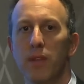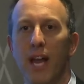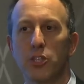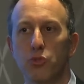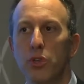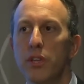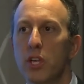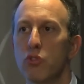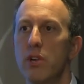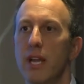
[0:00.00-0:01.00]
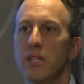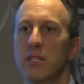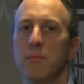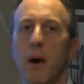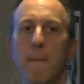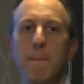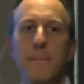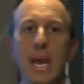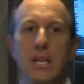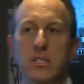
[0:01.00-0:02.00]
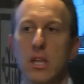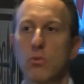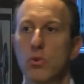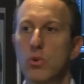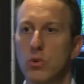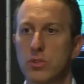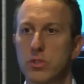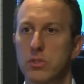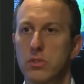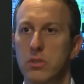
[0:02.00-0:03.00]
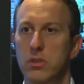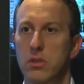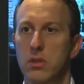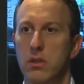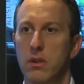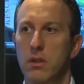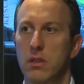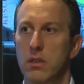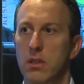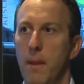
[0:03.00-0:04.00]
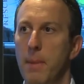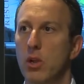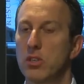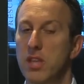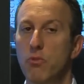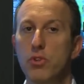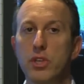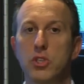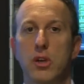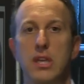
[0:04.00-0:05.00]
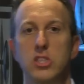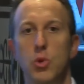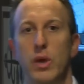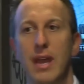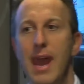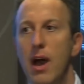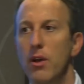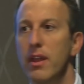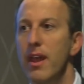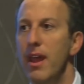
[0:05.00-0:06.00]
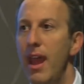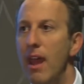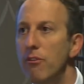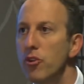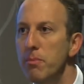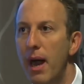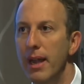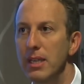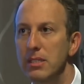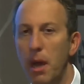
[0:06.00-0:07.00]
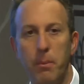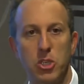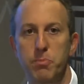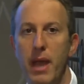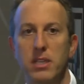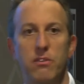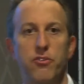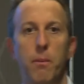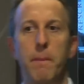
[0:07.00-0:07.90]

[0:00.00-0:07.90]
has really created some amazing rules, because they really took into account everybody's, a perspective from